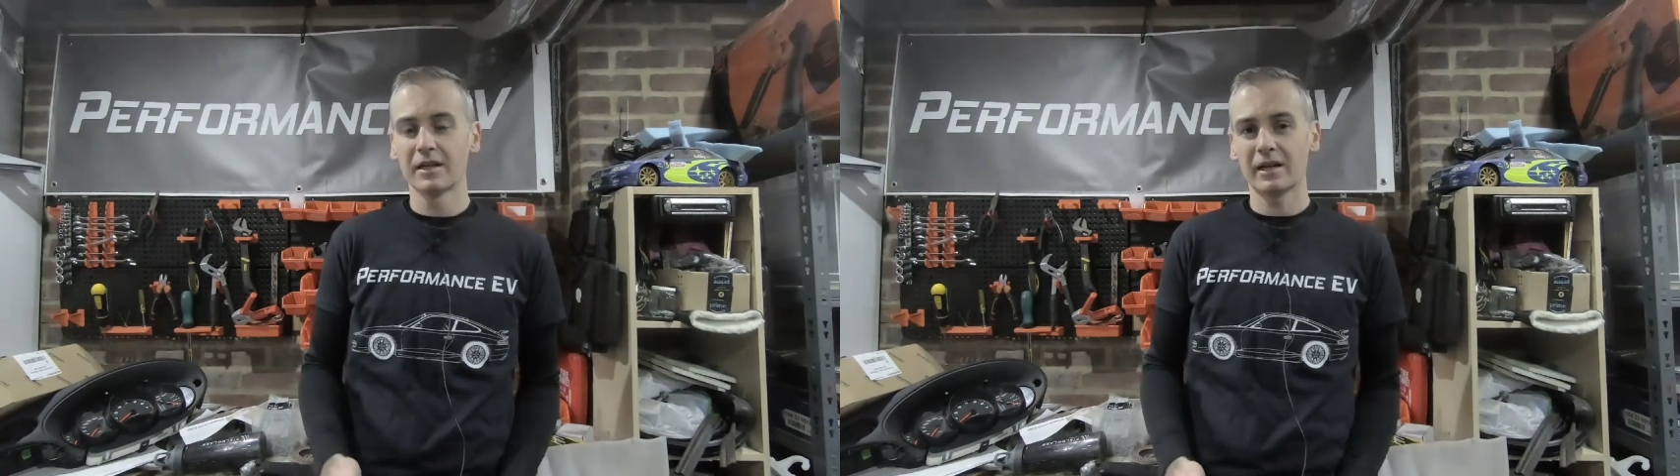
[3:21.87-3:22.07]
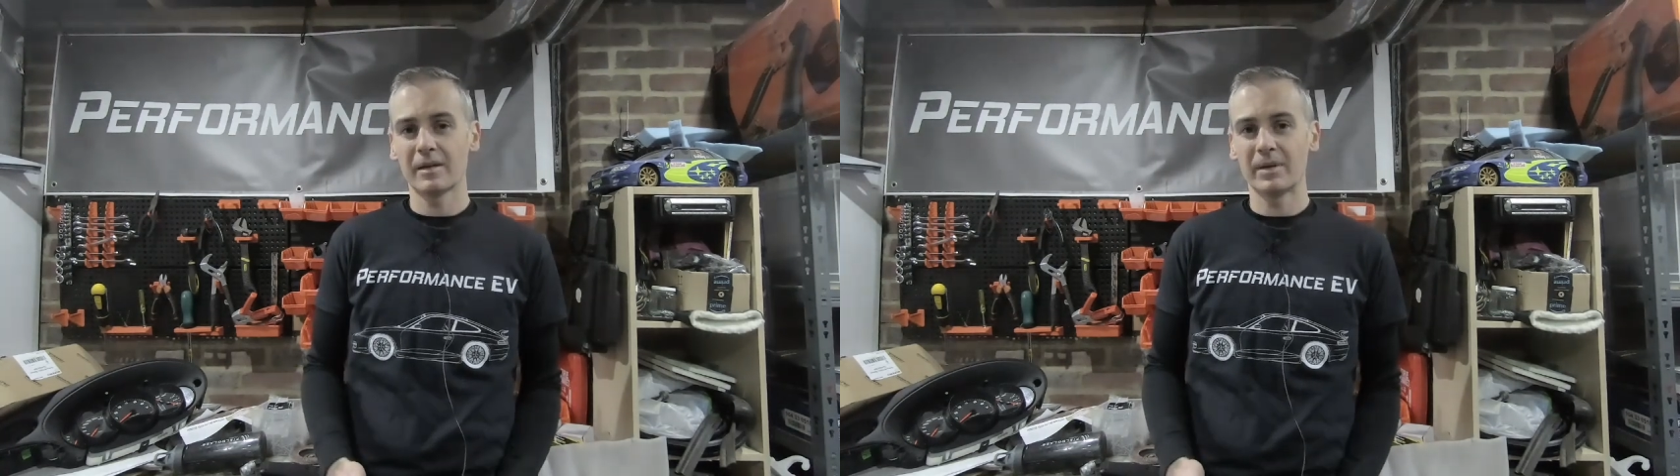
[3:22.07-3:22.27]

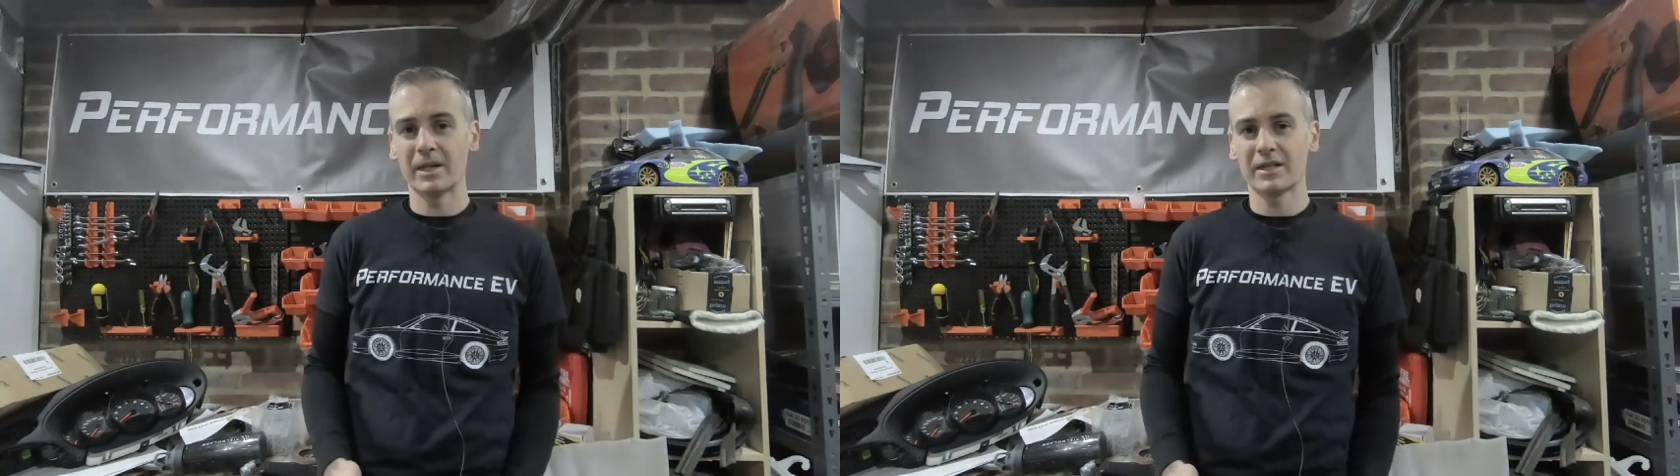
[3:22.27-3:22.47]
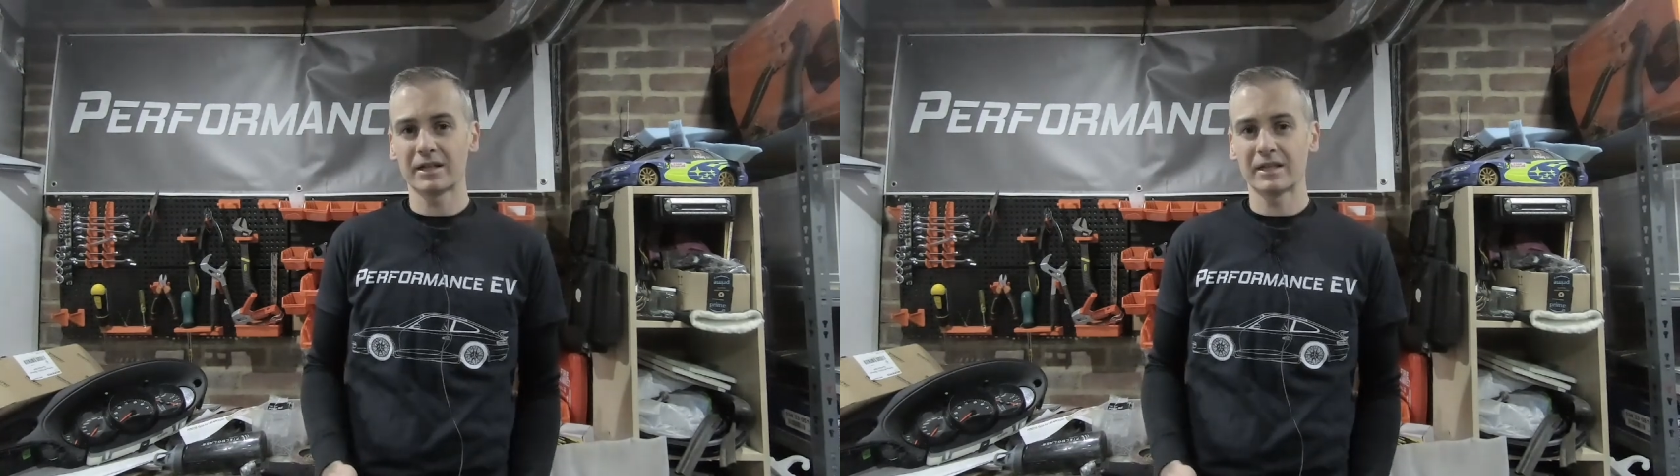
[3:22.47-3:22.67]
and
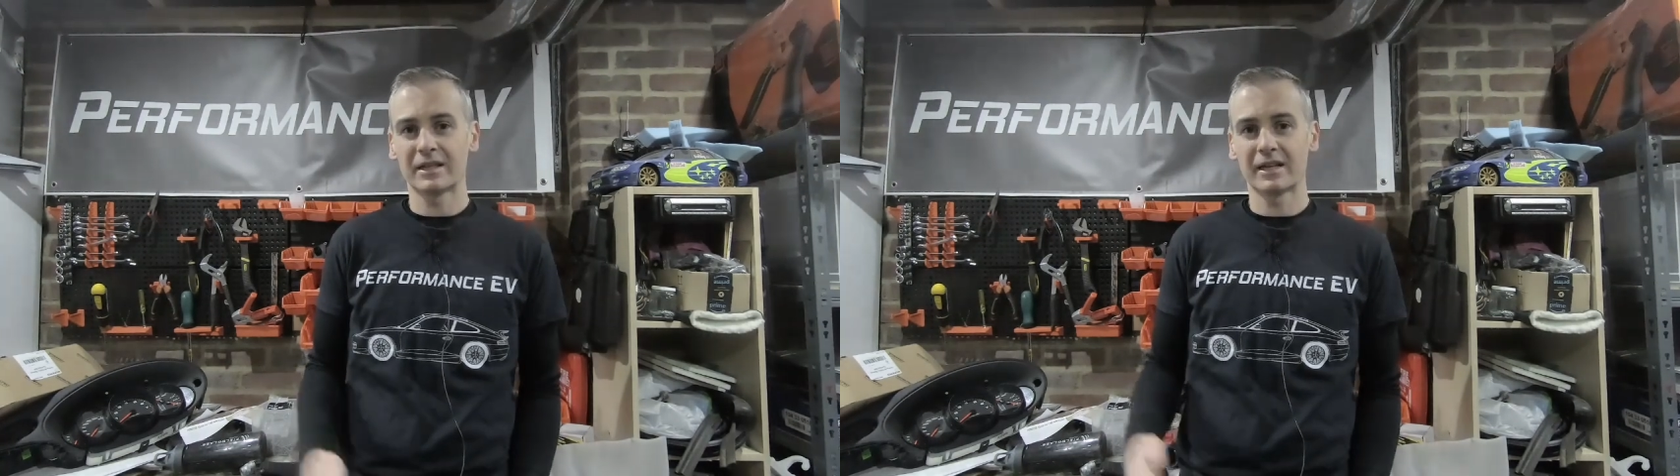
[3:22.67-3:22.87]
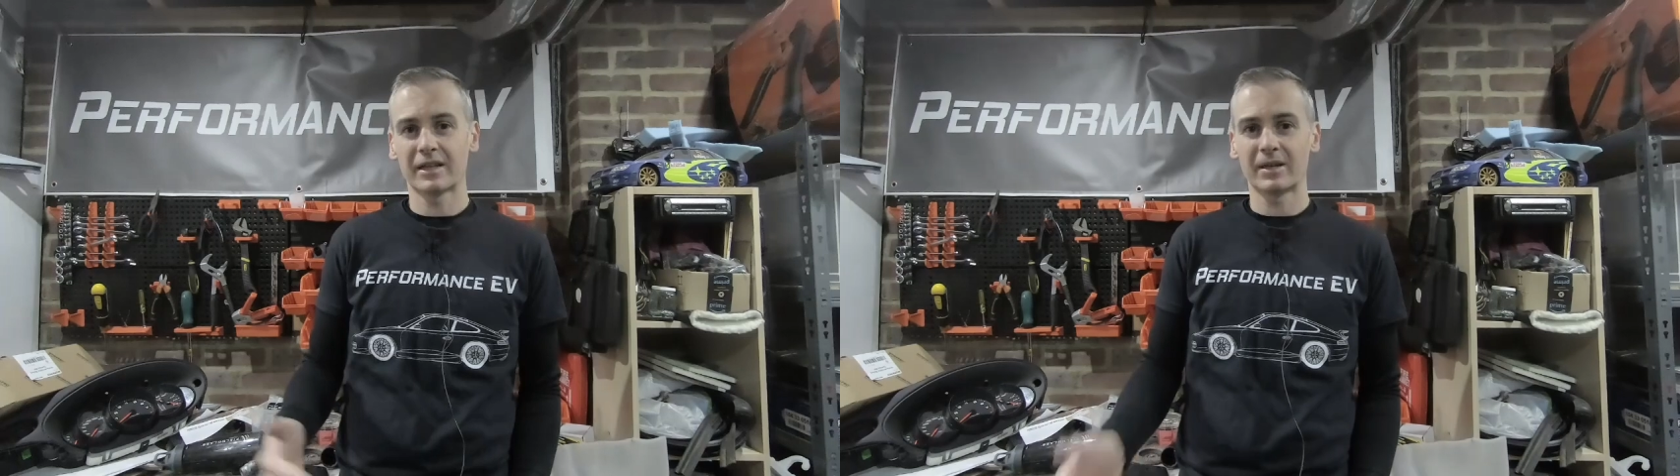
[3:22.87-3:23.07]
basically
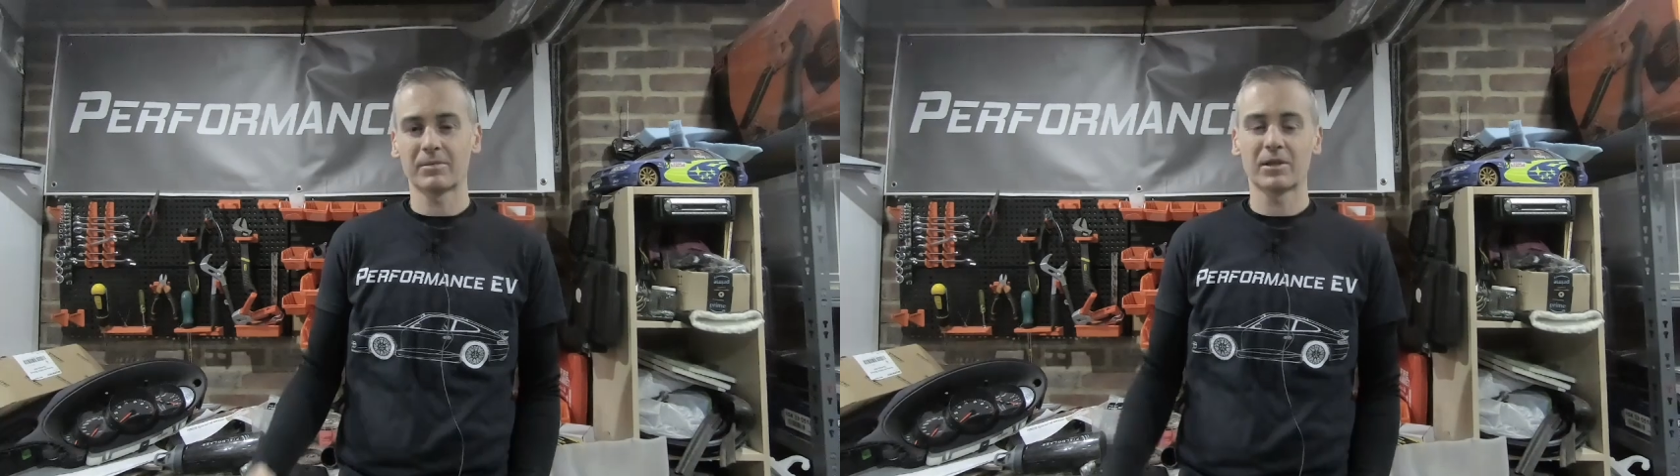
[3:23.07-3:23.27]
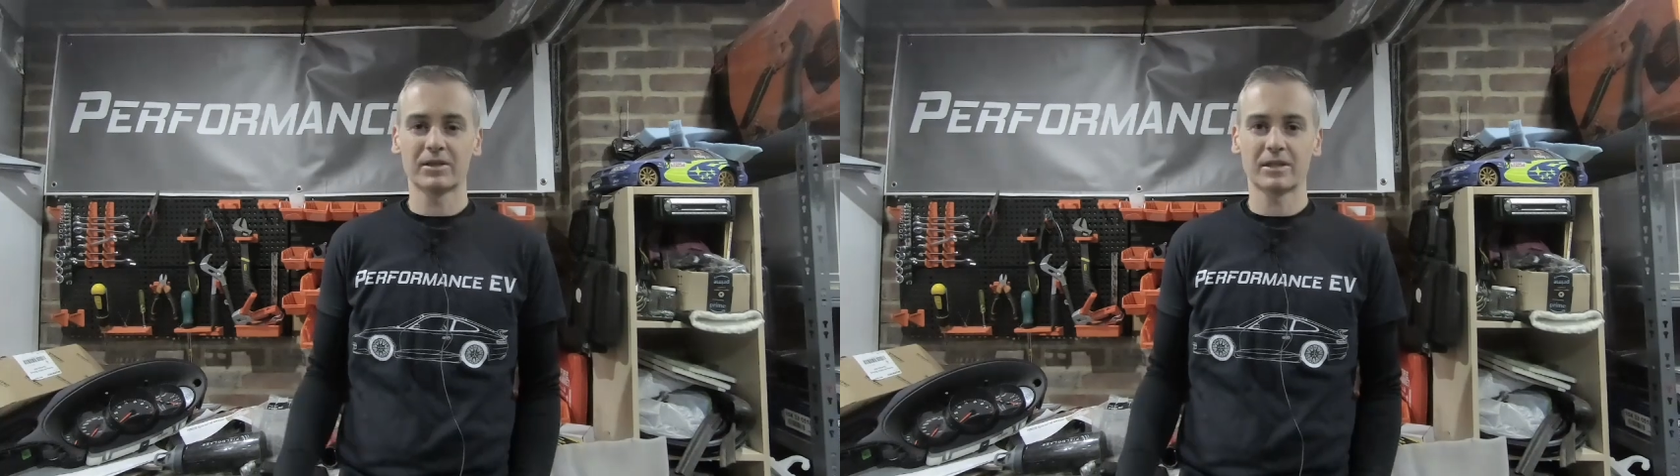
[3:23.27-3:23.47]
get them cut